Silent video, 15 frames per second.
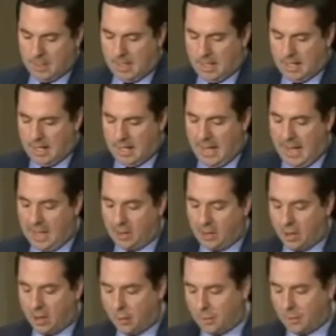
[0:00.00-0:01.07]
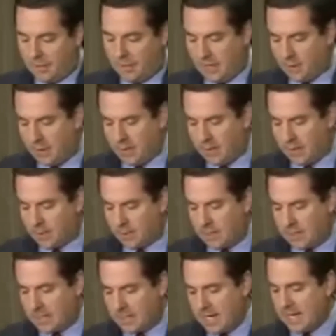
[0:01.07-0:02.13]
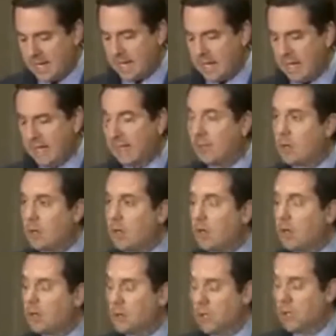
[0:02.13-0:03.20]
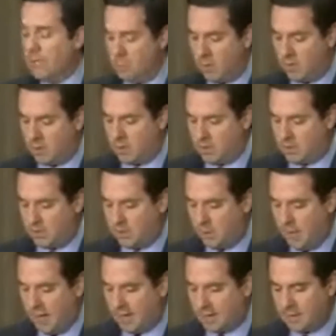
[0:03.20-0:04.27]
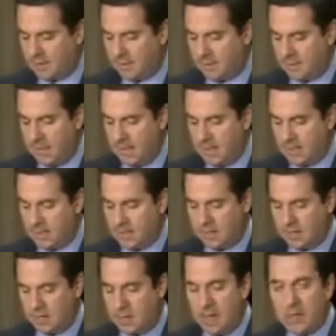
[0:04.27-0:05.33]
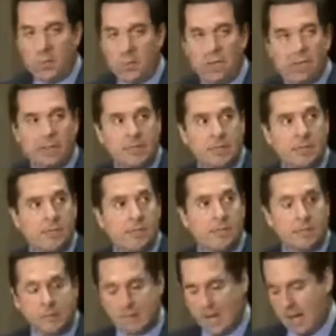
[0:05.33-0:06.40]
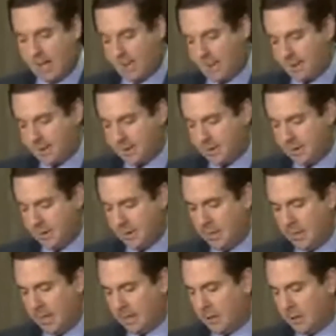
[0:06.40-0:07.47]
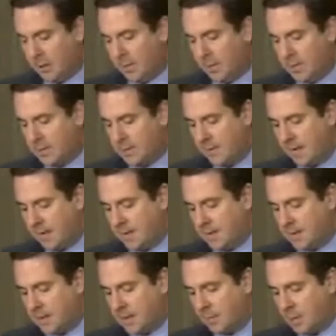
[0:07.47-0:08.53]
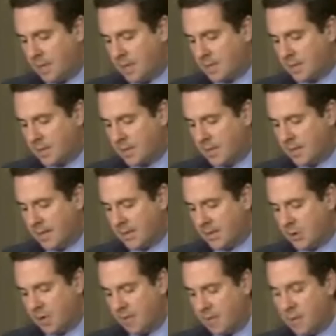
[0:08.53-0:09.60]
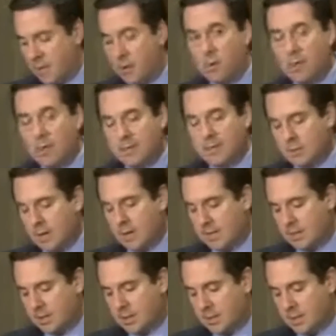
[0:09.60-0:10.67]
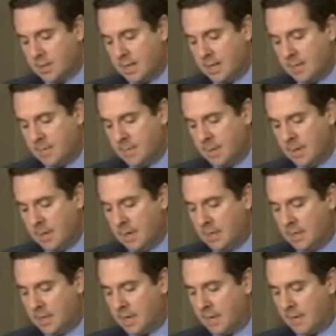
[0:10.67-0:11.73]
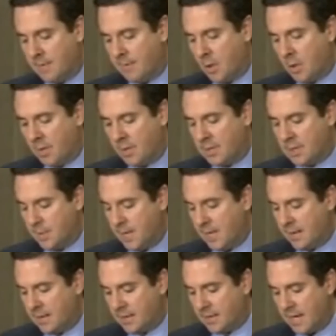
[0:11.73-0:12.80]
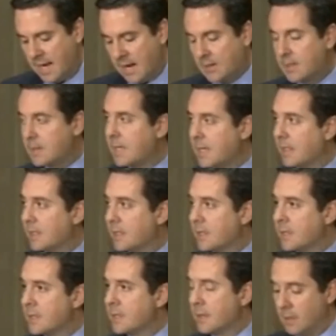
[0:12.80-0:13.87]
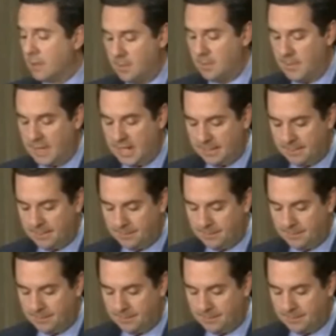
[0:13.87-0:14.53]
At our open hearing on Monday, I encouraged anyone who has information about relative topics, including surveillance on President-elect Trump or his transition team, to come forward and speak to the House Intelligence Committee.